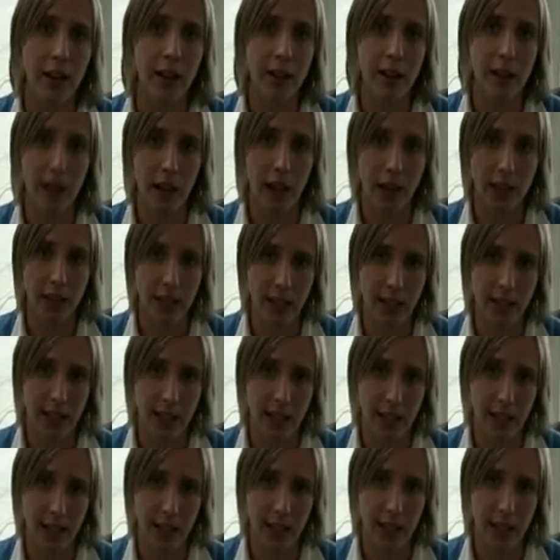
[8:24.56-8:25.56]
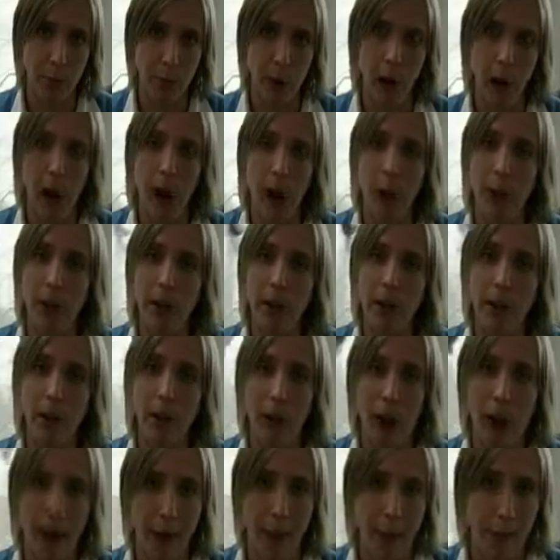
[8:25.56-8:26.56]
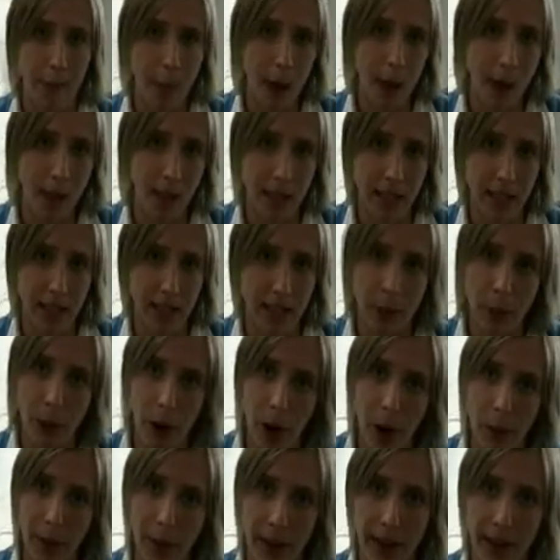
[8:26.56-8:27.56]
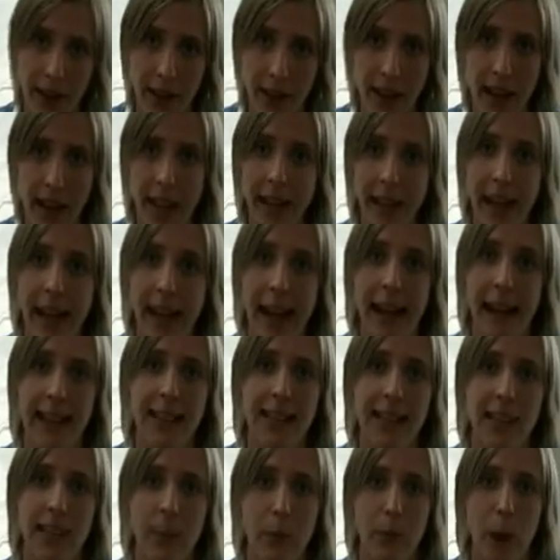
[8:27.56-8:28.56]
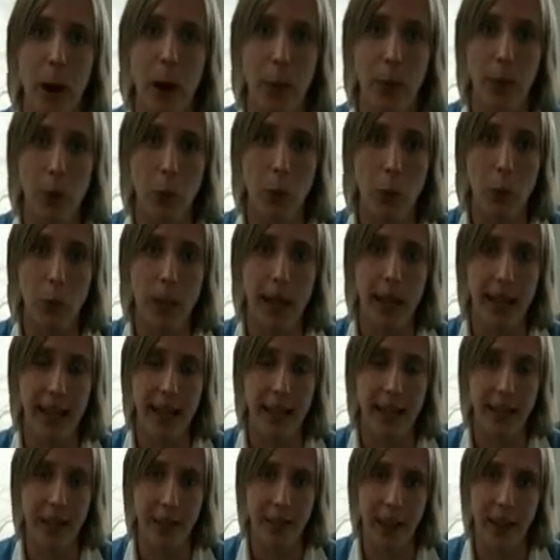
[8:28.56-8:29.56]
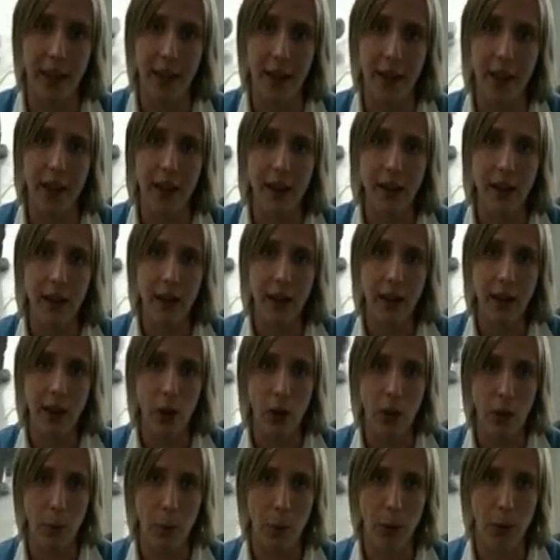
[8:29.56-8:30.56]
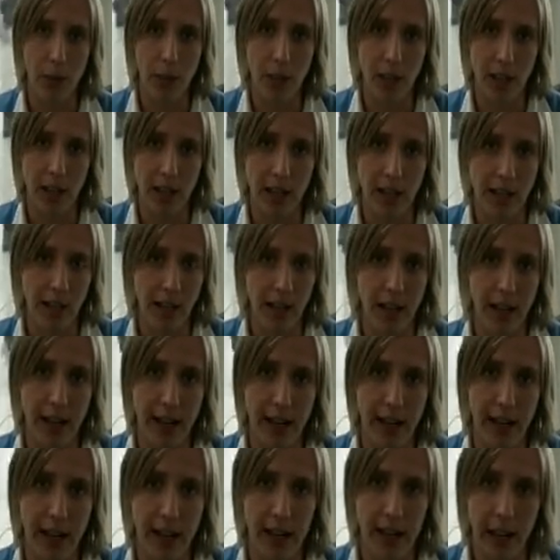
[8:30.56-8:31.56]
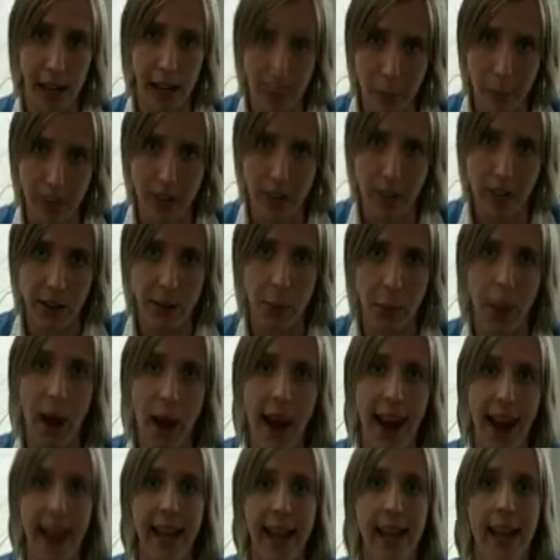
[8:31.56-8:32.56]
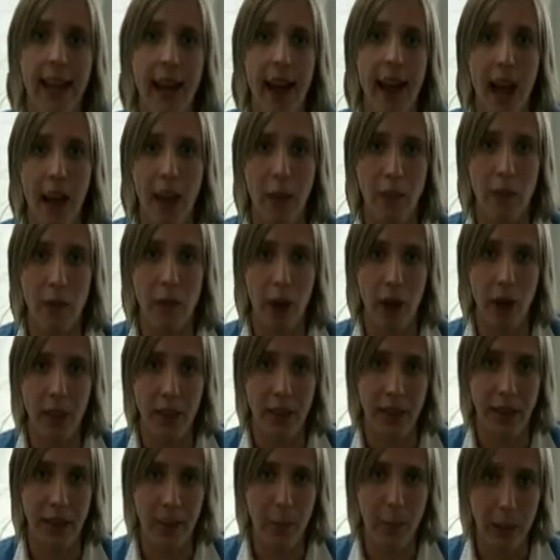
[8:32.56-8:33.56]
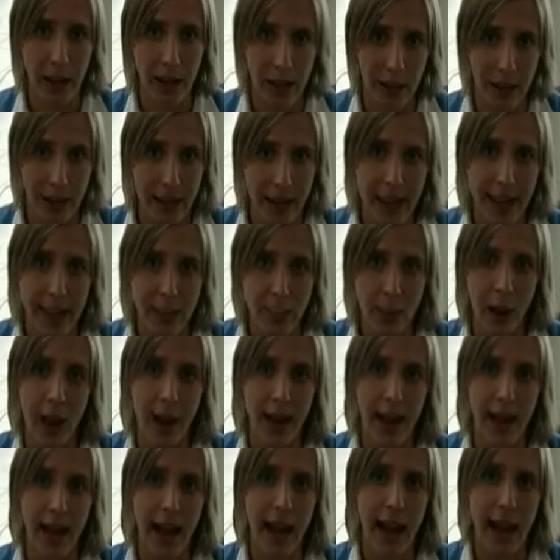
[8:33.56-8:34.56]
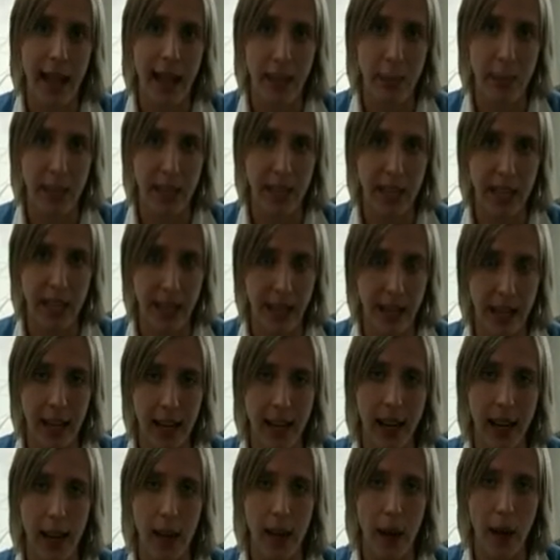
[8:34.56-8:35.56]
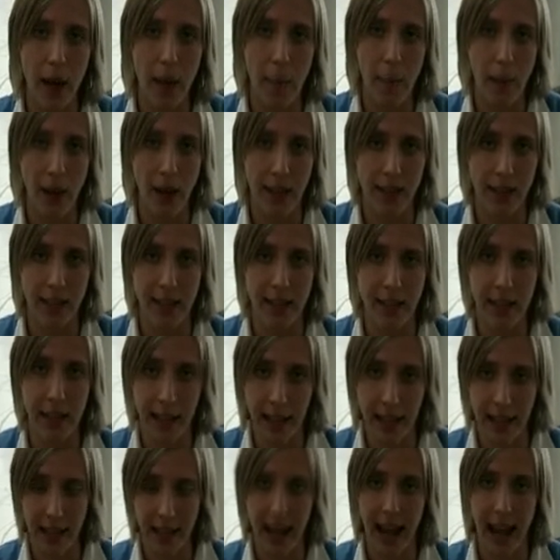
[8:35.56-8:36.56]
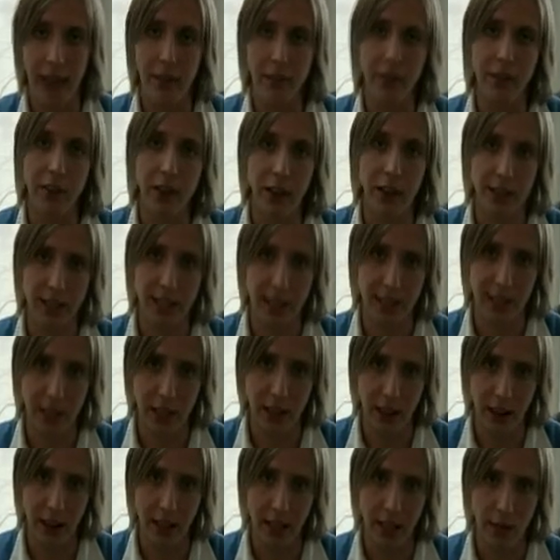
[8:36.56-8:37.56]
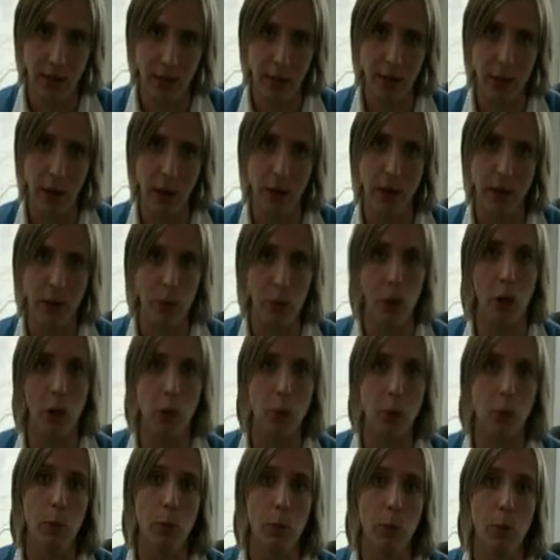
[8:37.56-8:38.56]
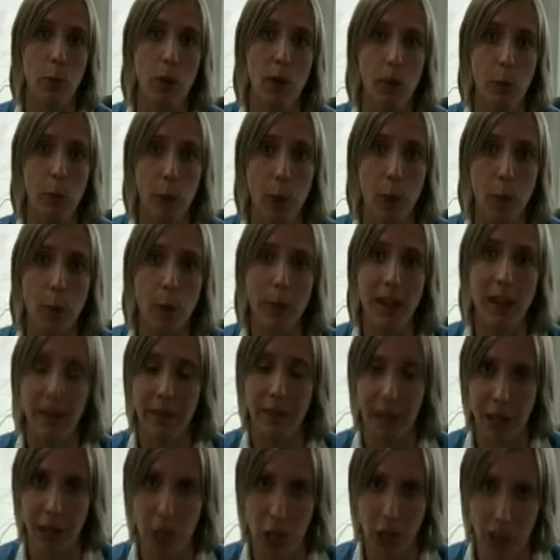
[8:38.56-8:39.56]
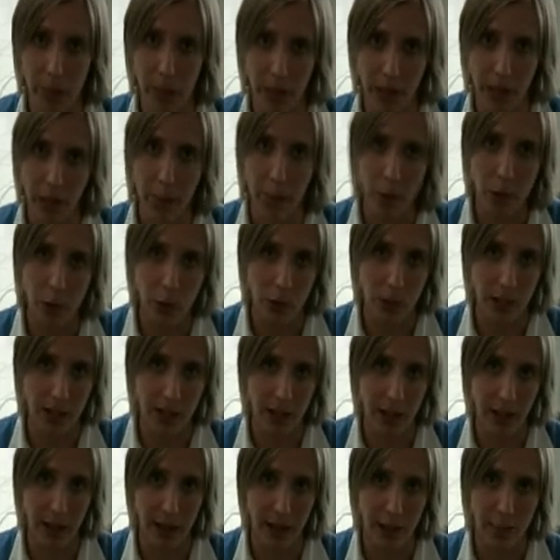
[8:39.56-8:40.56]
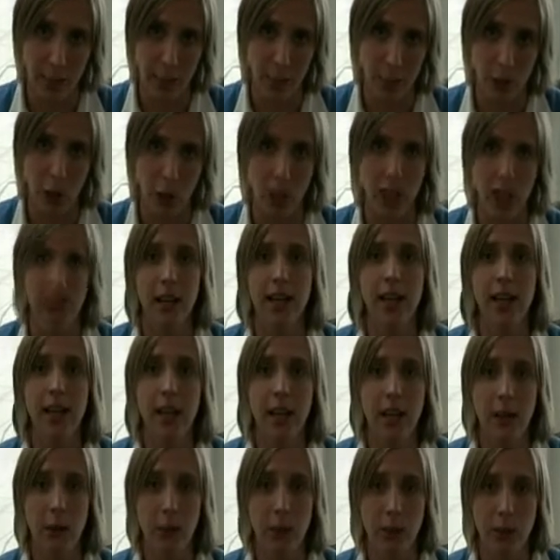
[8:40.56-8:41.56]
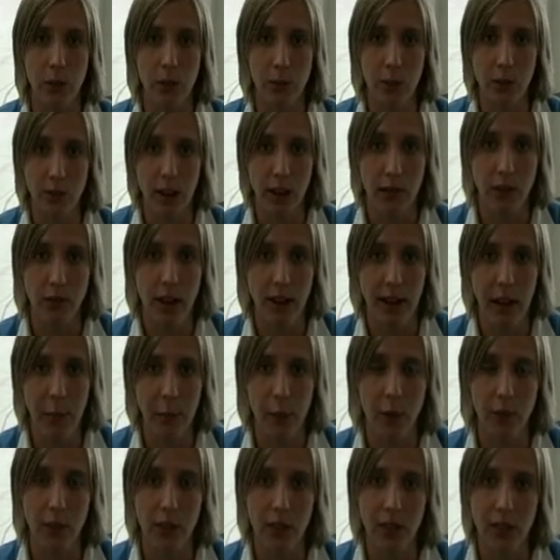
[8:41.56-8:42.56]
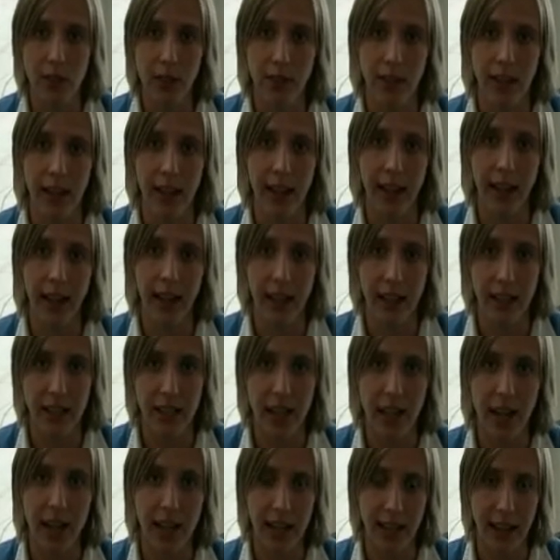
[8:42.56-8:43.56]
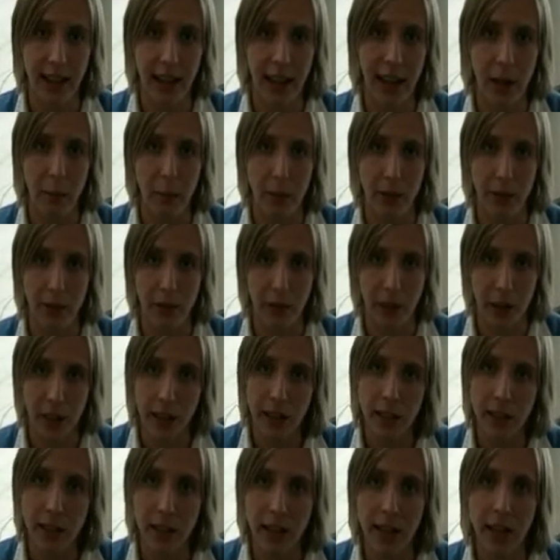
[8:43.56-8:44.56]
the artistic department and the marketing department and the learning and access department all working together on a project in a very collaborative way, rather than it being led by a particular person, and to have the artistic director involved in what will probably eventually become an audience development project was also a really positive thing internally that happened for us.